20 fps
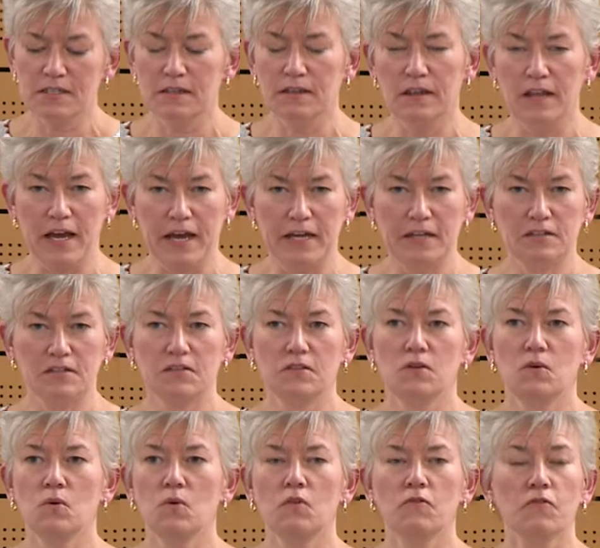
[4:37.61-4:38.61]
to light
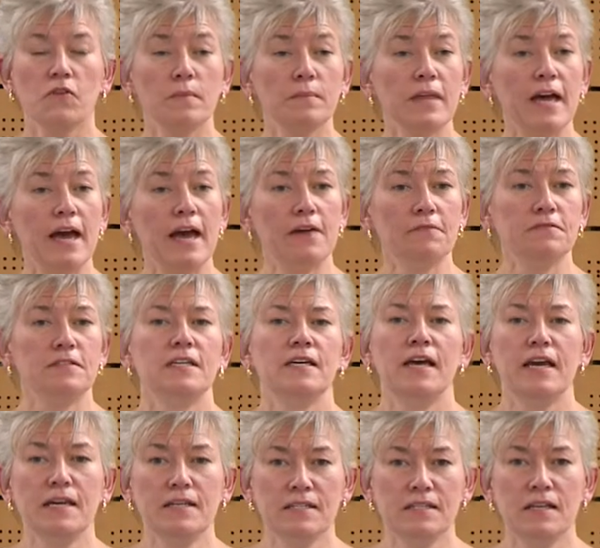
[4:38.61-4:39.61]
from the
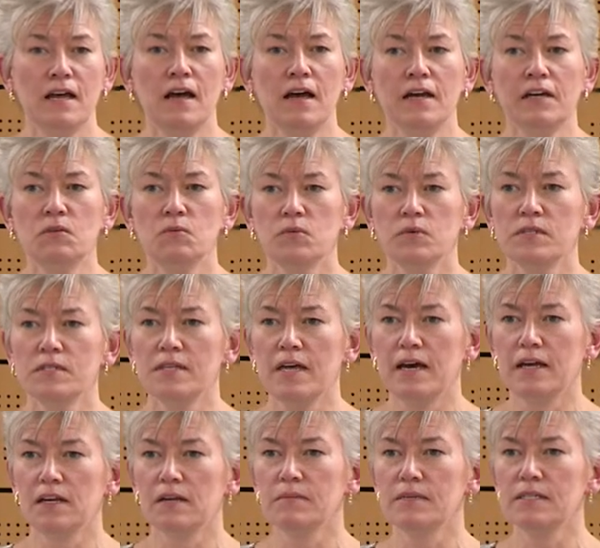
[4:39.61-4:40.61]
FDA side was
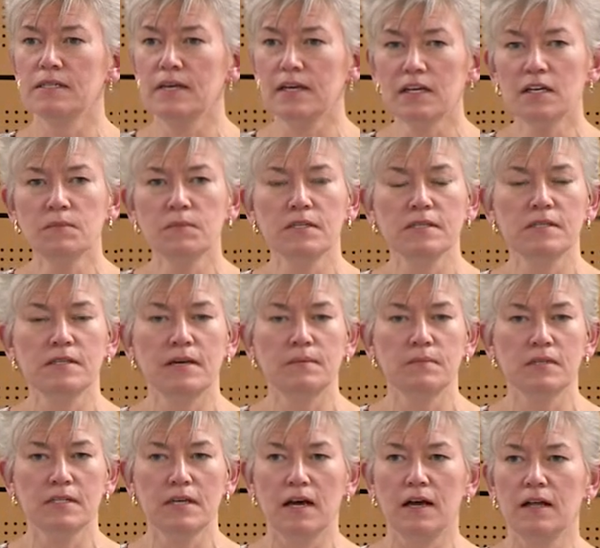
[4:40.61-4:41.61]
that a mesenchymal stem
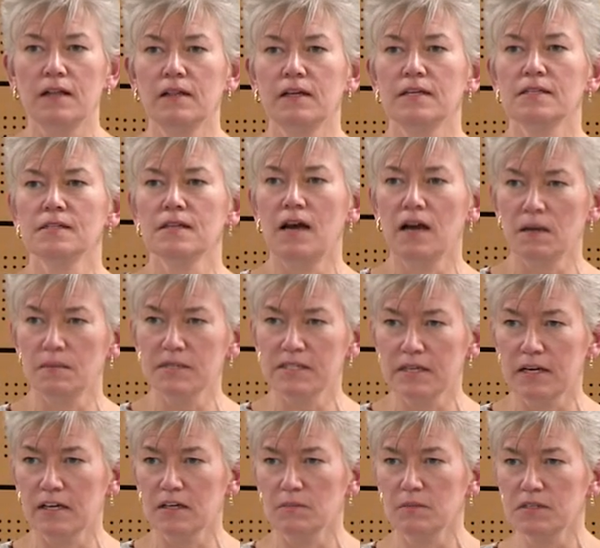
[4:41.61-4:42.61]
cell is not a
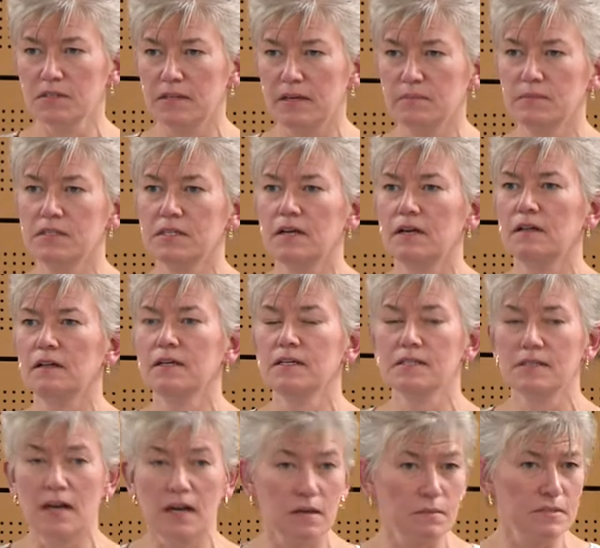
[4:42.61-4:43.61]
mesenchymal stem cell is
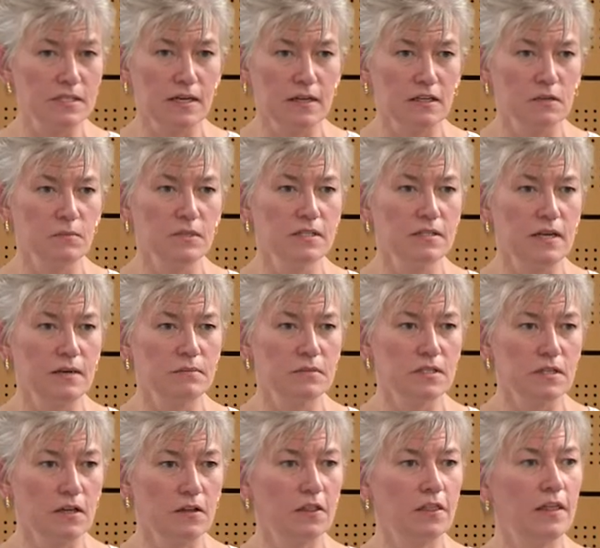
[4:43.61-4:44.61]
not a mesenchymal stem
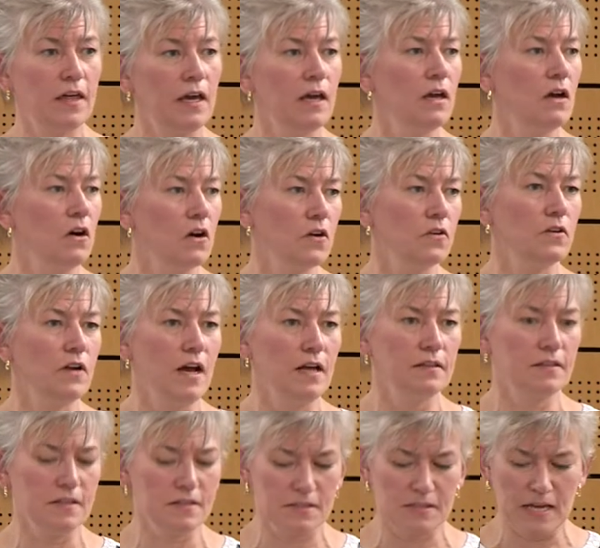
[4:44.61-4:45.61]
cell. They are
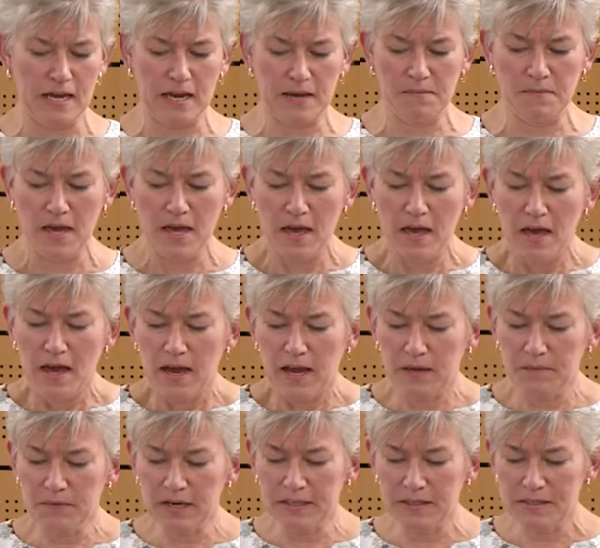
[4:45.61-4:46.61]
not the same.
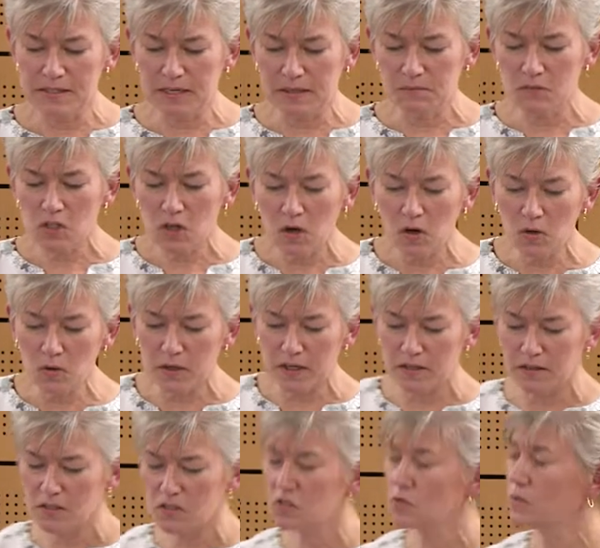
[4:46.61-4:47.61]
And by the same token, this